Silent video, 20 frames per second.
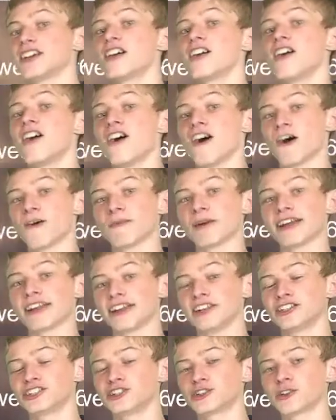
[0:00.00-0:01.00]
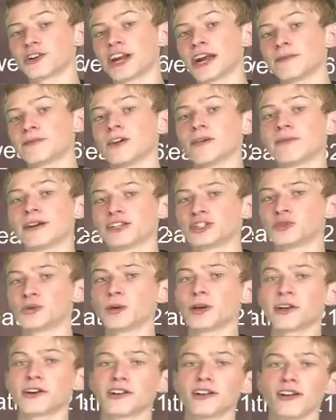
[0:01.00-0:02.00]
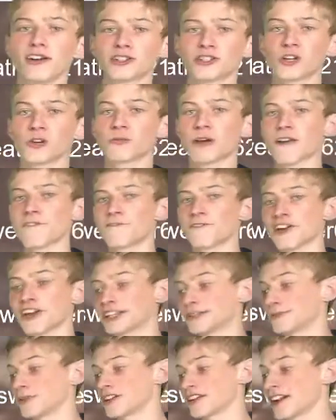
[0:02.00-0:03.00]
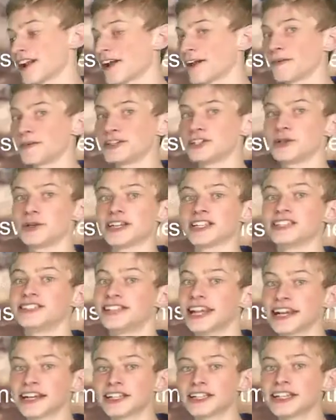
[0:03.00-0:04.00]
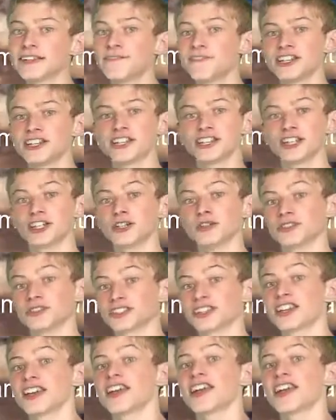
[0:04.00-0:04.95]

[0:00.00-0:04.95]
on my Instagram, on my Twitter, and also on my Facebook, and I will be doing daily videos